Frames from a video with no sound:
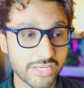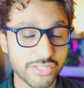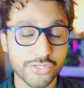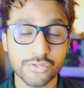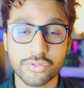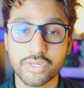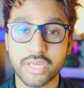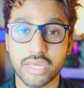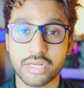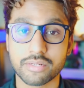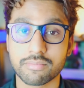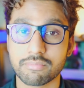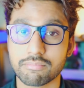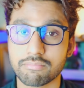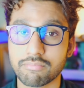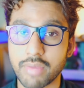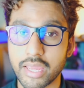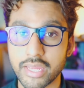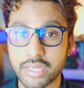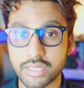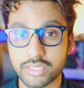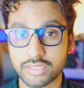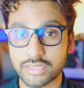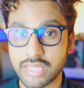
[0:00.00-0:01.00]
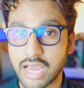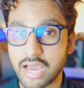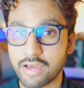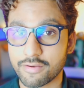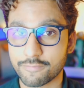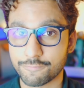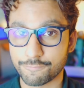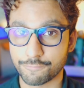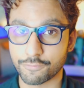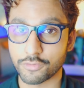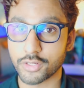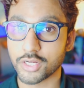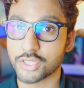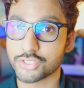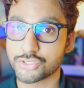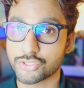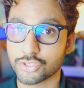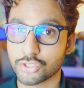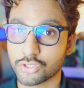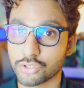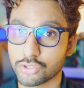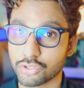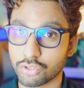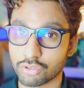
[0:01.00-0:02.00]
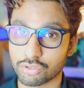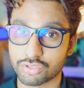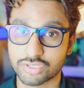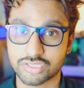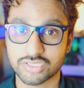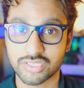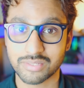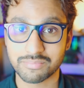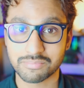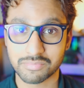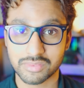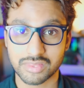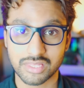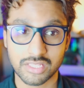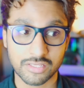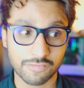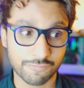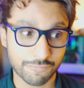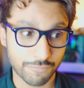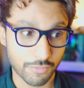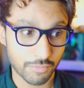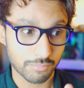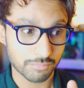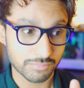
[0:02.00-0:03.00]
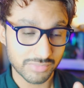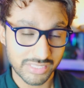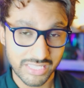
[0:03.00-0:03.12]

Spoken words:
you can make that footage look something from